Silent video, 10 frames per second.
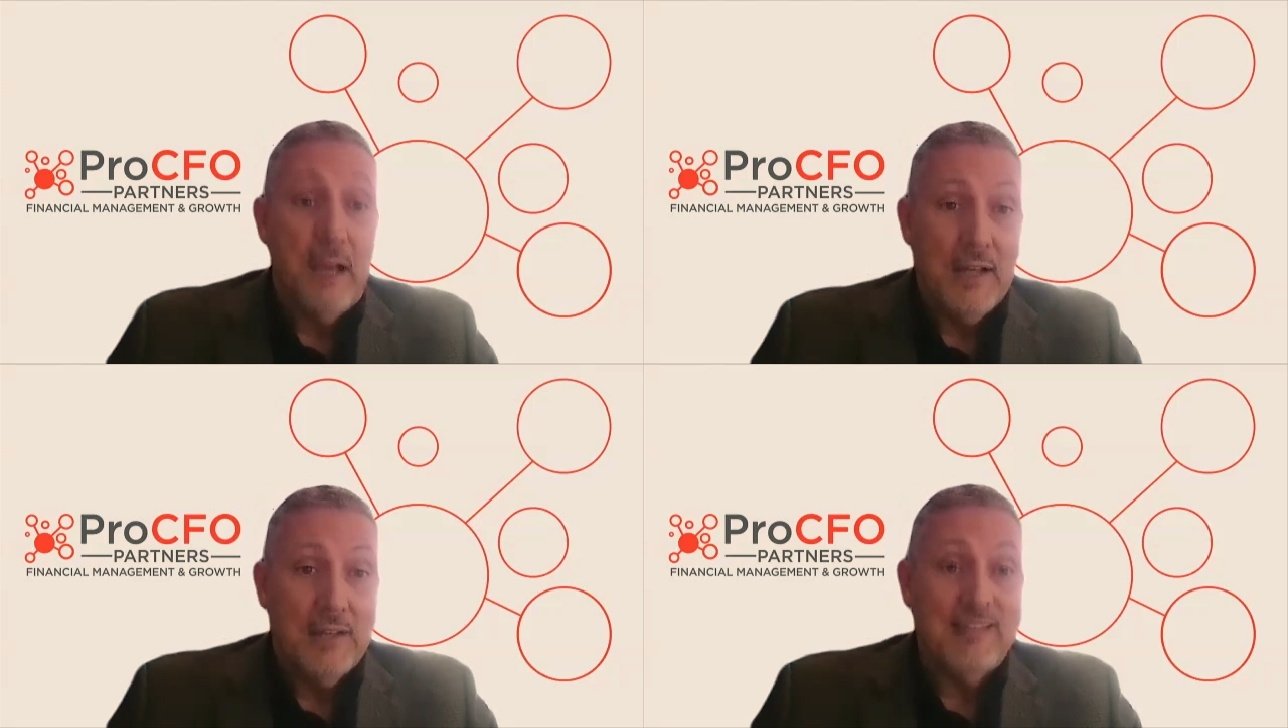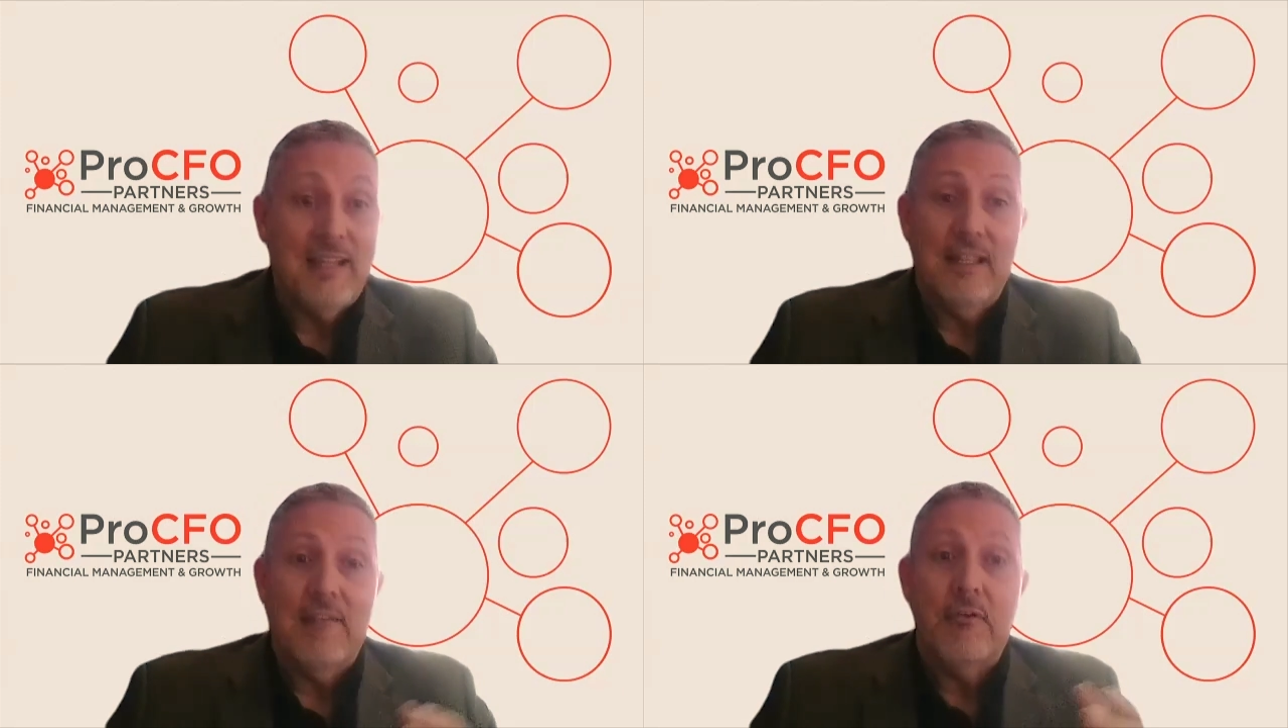on the
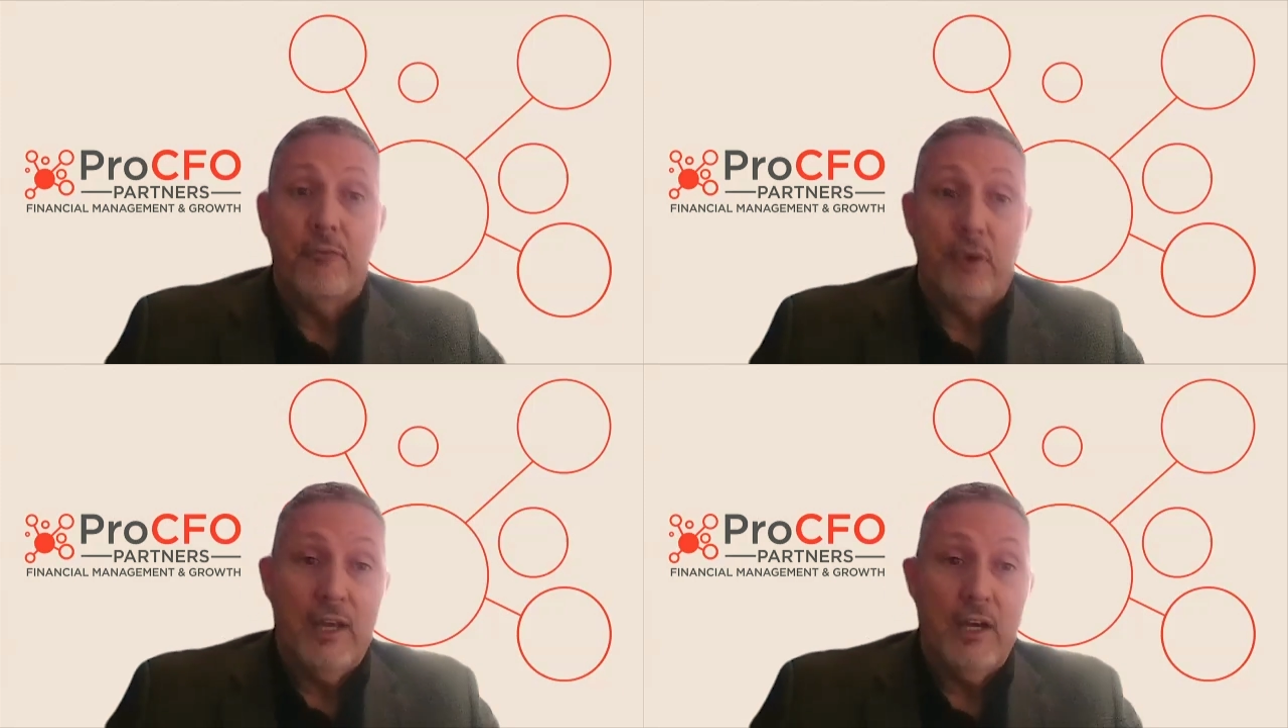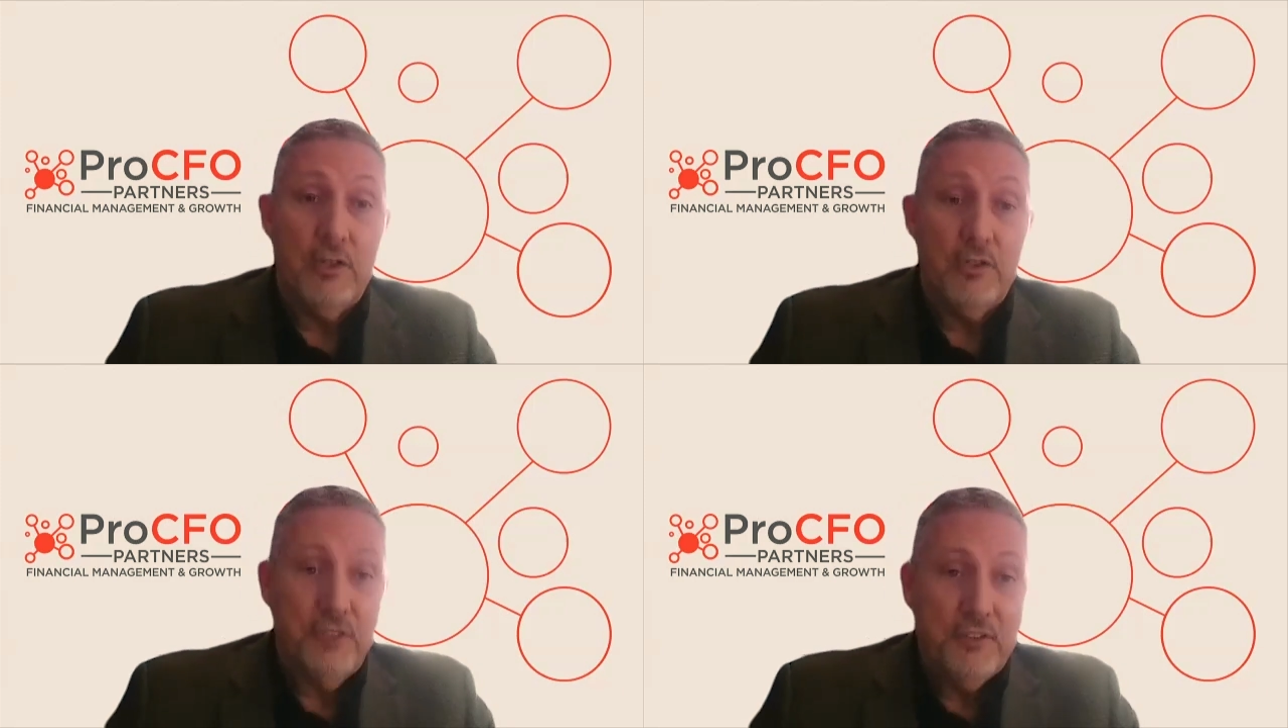state level for
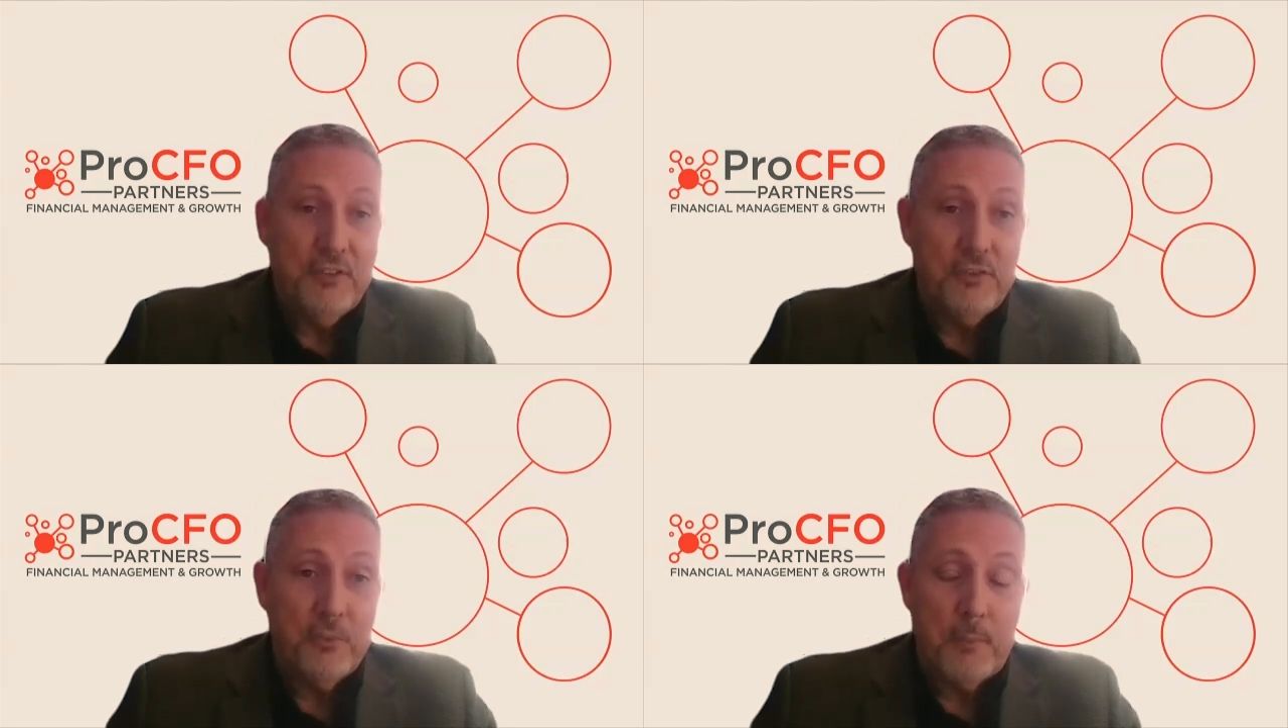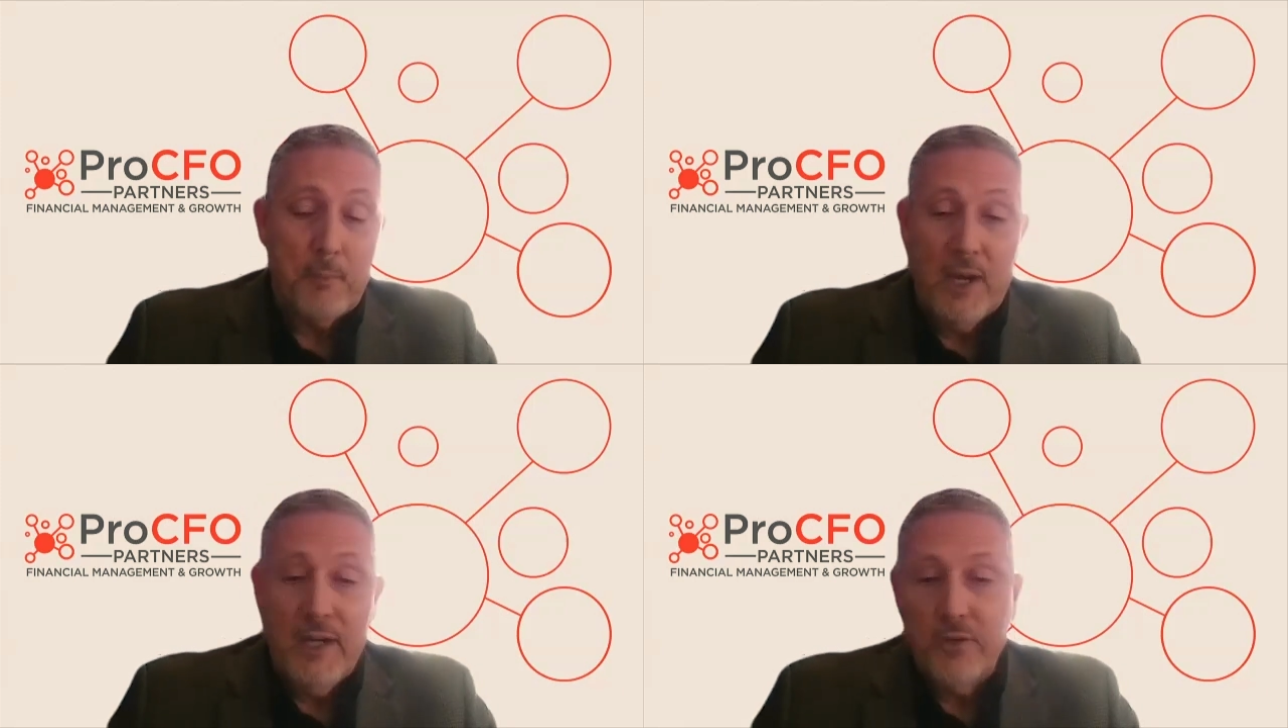LLCs and sole
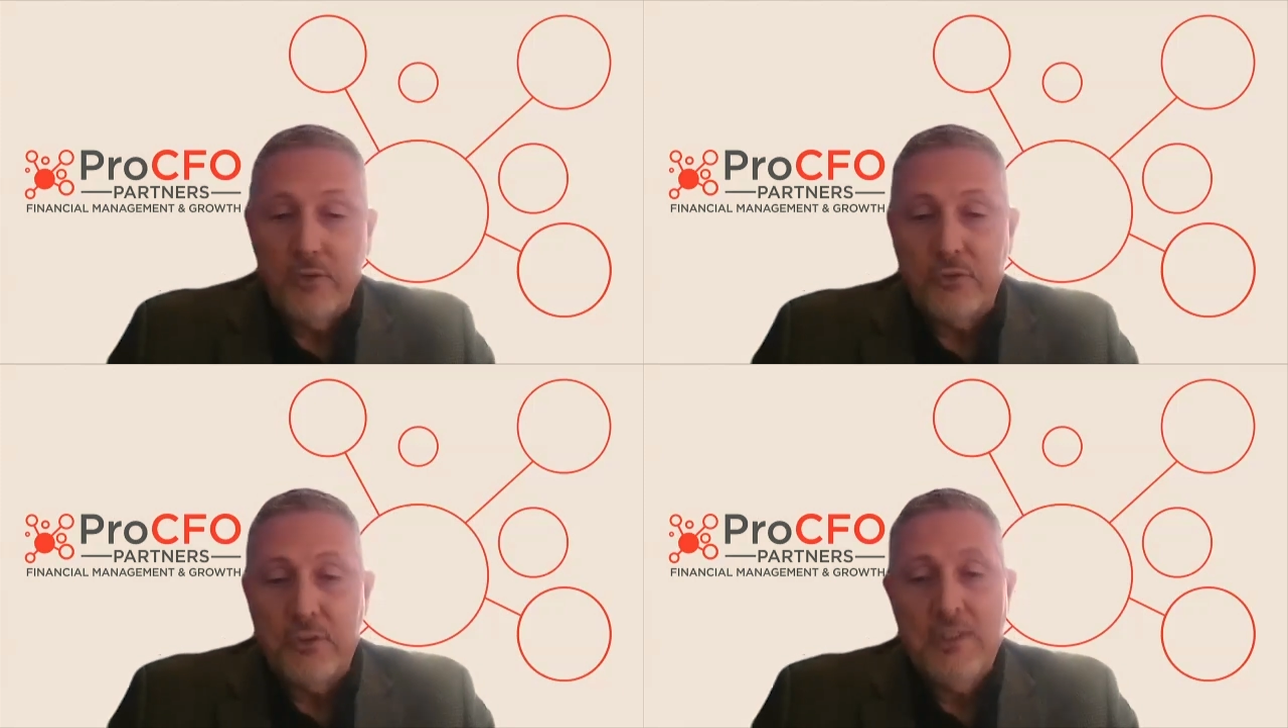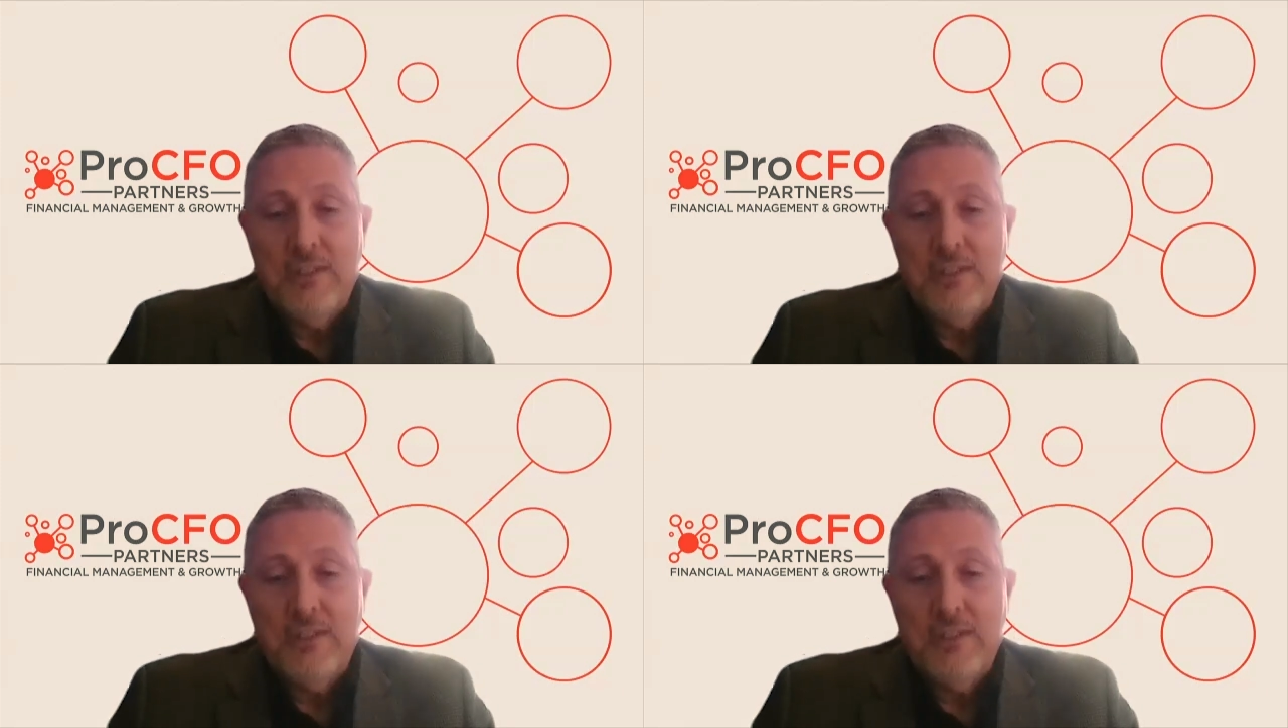proprietors.